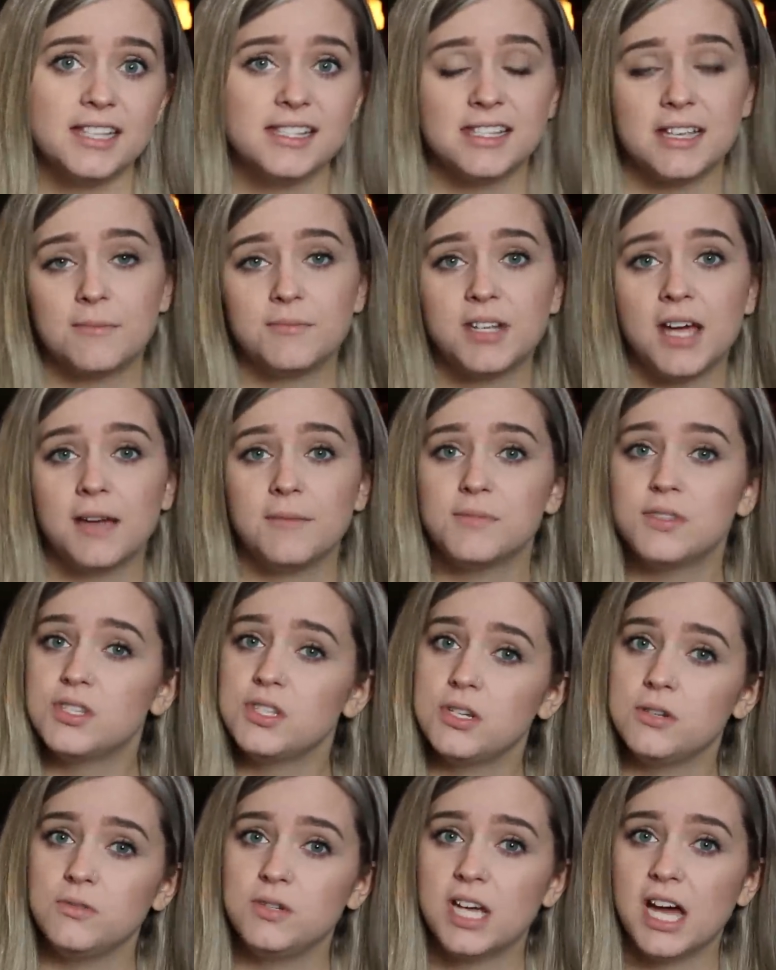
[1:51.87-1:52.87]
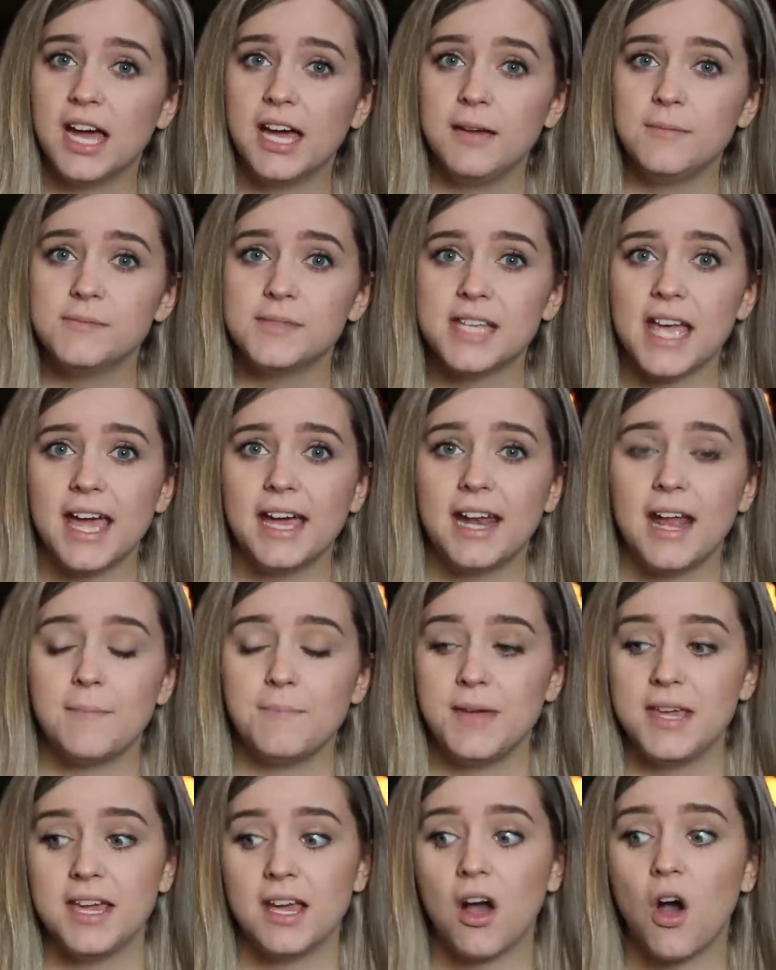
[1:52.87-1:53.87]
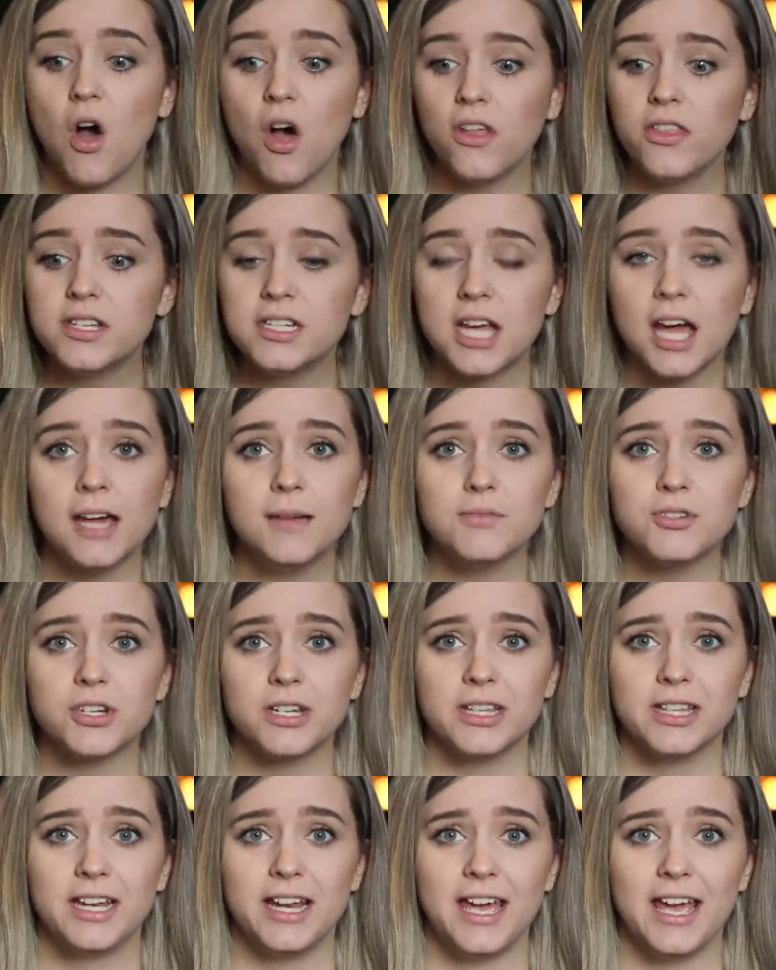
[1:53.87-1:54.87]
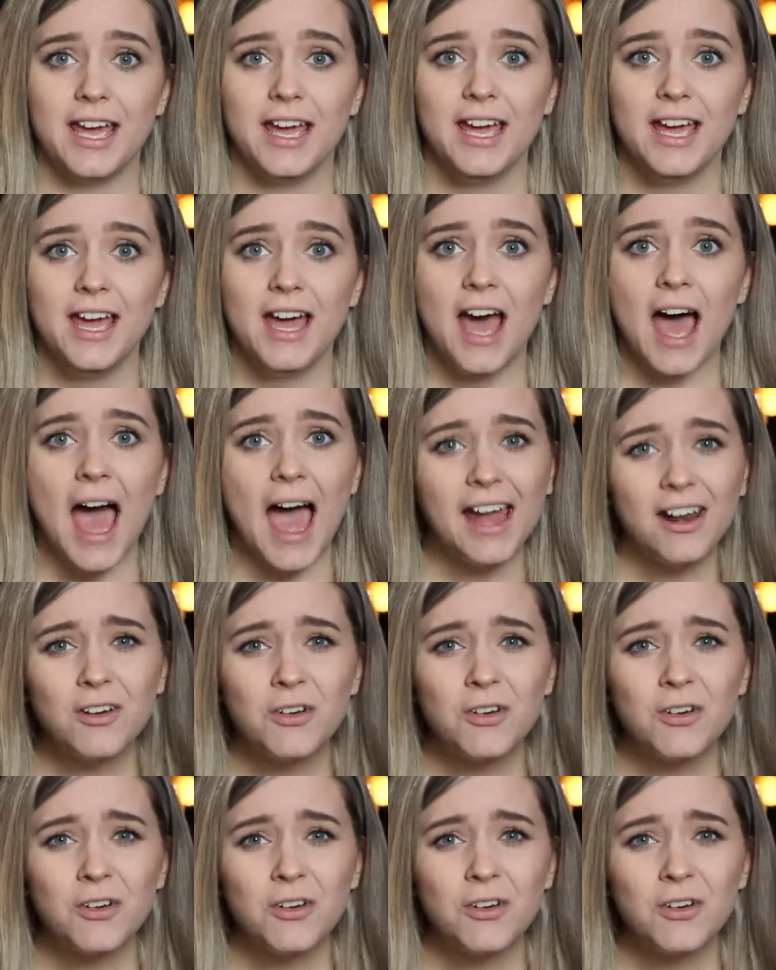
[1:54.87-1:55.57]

sometimes two times, and I'm peeing all the time during the day. I